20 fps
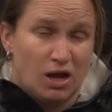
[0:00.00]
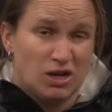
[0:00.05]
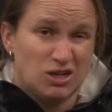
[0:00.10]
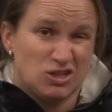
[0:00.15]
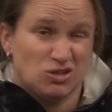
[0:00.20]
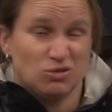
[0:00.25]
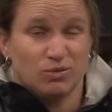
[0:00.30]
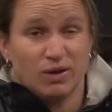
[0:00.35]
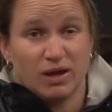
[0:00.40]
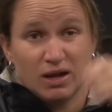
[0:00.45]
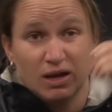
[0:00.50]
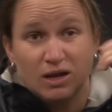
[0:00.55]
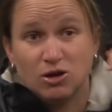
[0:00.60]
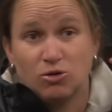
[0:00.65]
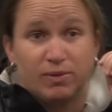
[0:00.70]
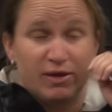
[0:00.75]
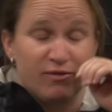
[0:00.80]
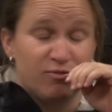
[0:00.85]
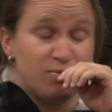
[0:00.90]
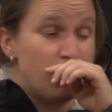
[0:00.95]
I just thought we had a little
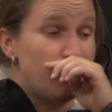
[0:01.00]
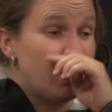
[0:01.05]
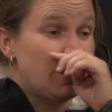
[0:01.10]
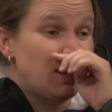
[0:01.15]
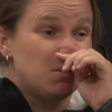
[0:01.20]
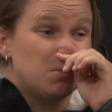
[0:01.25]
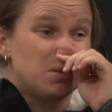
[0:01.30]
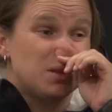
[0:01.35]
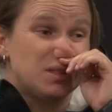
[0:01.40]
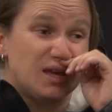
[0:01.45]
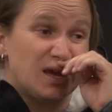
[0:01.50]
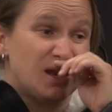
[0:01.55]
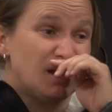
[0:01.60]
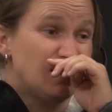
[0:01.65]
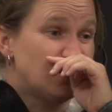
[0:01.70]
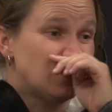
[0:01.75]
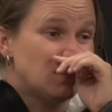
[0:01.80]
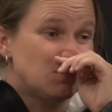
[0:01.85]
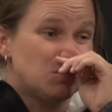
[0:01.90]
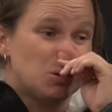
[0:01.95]
bit of momentum at the
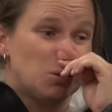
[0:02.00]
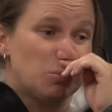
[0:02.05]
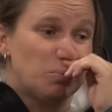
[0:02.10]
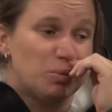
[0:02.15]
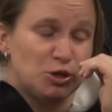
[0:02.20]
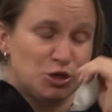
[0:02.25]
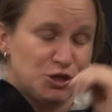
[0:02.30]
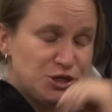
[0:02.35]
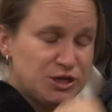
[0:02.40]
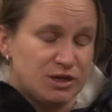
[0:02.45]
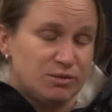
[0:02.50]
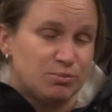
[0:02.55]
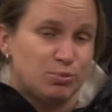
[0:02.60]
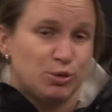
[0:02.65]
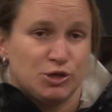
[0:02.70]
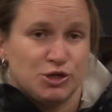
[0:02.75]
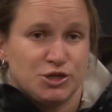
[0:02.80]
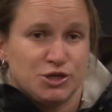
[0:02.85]
end, and we were pushing, and